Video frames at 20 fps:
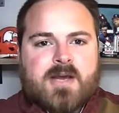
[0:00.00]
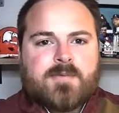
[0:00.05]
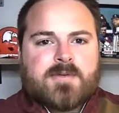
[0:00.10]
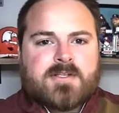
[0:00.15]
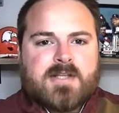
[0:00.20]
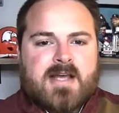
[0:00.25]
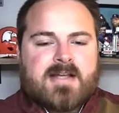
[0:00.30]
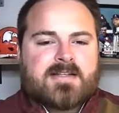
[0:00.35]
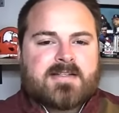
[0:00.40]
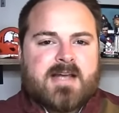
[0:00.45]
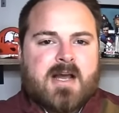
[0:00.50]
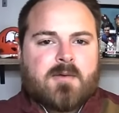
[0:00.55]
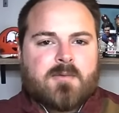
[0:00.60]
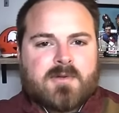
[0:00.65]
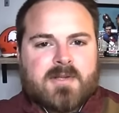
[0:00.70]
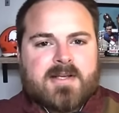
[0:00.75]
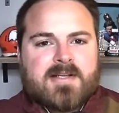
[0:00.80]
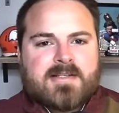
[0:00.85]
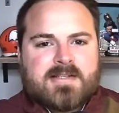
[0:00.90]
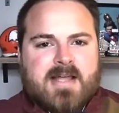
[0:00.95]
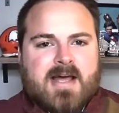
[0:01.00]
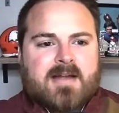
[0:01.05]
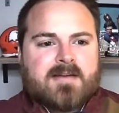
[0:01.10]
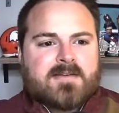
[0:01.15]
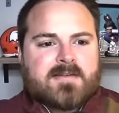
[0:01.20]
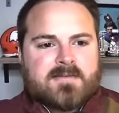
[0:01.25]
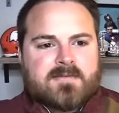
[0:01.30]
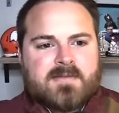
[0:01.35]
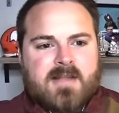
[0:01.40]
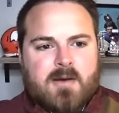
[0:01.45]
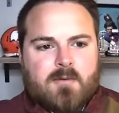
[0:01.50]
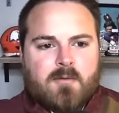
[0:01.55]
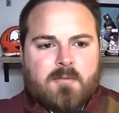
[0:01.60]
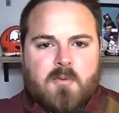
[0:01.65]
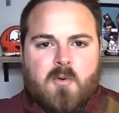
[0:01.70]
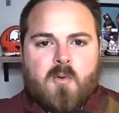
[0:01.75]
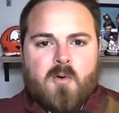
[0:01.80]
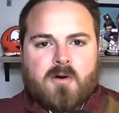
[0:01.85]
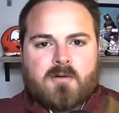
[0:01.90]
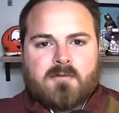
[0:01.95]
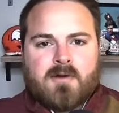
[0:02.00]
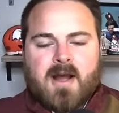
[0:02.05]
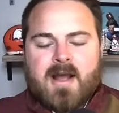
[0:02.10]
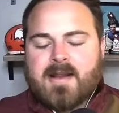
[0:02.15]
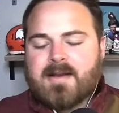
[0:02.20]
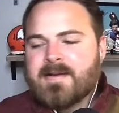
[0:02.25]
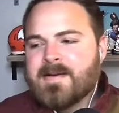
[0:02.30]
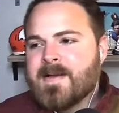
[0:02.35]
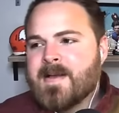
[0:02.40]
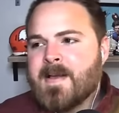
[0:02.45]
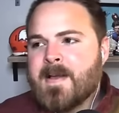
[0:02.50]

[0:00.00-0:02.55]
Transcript: when the SI released that report, right?